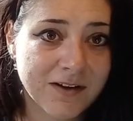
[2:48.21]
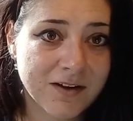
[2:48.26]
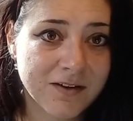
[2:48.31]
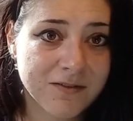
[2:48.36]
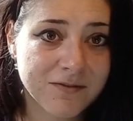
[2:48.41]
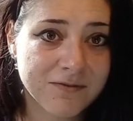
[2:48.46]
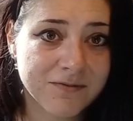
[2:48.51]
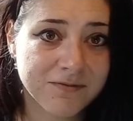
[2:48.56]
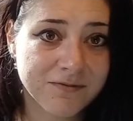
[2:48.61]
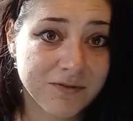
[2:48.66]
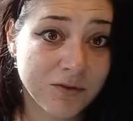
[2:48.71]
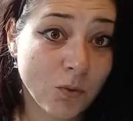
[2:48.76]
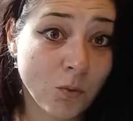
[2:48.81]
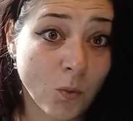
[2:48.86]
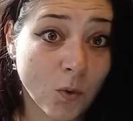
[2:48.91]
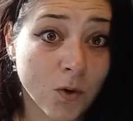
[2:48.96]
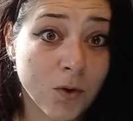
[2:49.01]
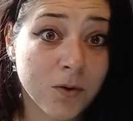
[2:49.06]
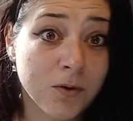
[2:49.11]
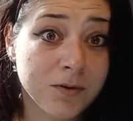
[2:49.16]
of the
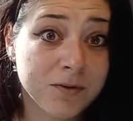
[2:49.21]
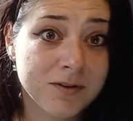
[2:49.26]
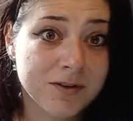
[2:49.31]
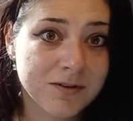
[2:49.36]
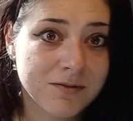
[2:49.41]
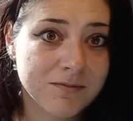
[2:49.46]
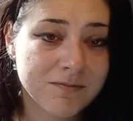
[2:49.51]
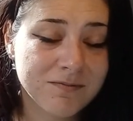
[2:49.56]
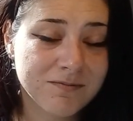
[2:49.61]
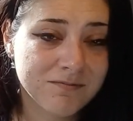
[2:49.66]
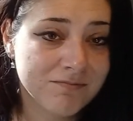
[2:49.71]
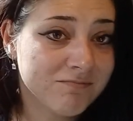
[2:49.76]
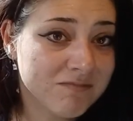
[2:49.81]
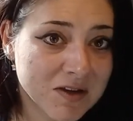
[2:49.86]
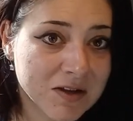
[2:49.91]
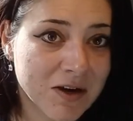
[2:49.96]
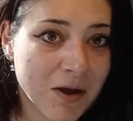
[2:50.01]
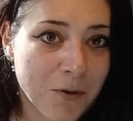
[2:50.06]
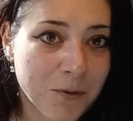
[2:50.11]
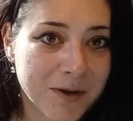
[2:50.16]
world.
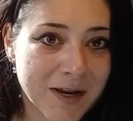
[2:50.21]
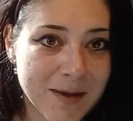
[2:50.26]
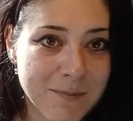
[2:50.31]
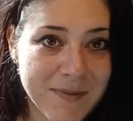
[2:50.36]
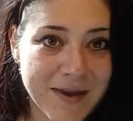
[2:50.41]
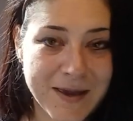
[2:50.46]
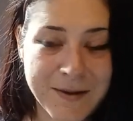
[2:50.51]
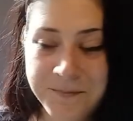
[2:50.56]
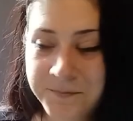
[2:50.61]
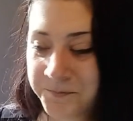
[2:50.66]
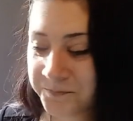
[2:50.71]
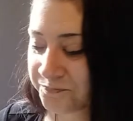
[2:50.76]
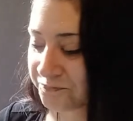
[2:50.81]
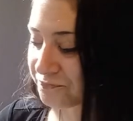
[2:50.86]
You know what I mean?